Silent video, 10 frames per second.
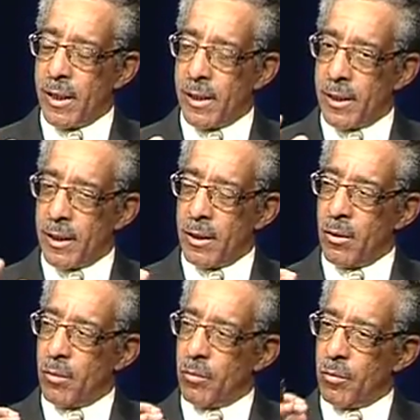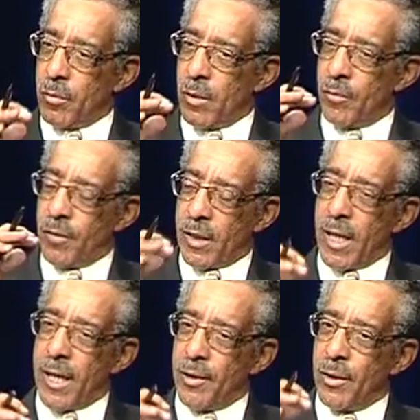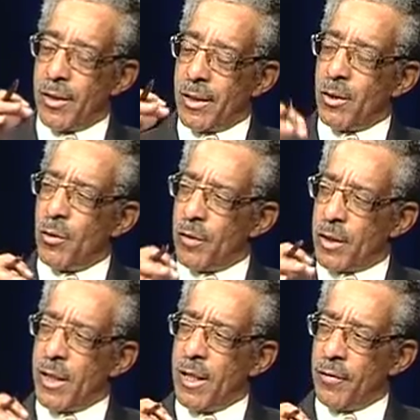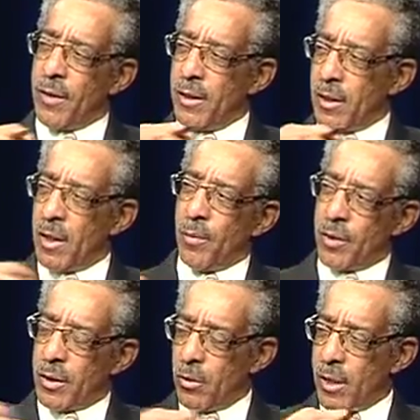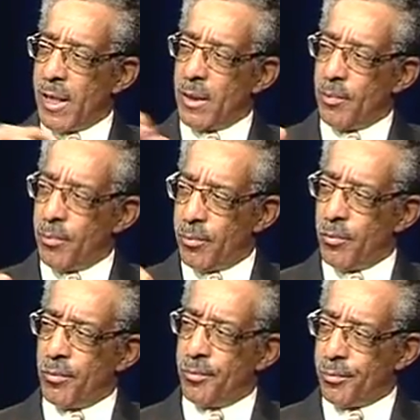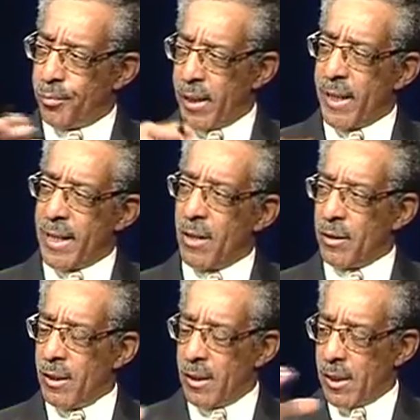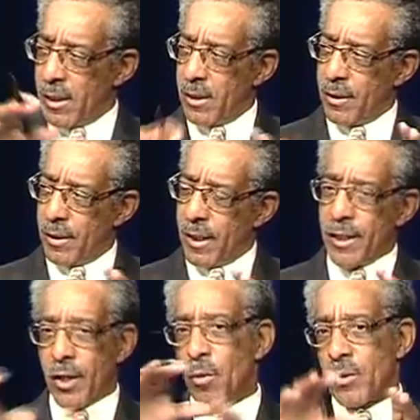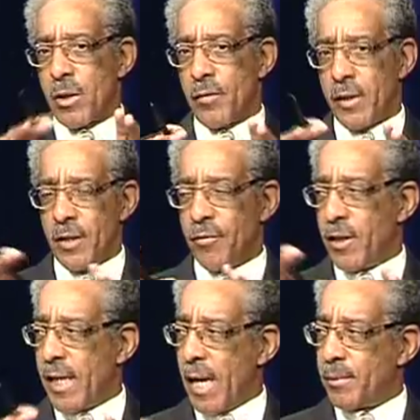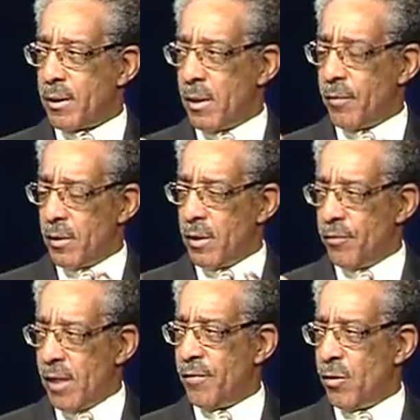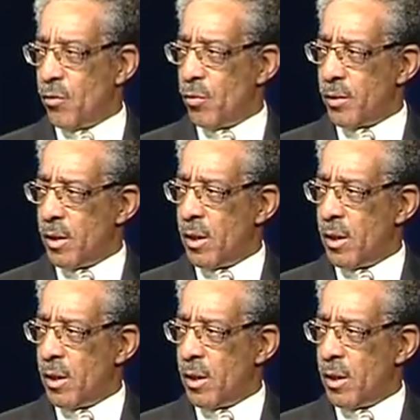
It's still, if it's higher, it's still the same thing. The numbers still kind of pad out in terms of the different gaps of the different ethnic groups.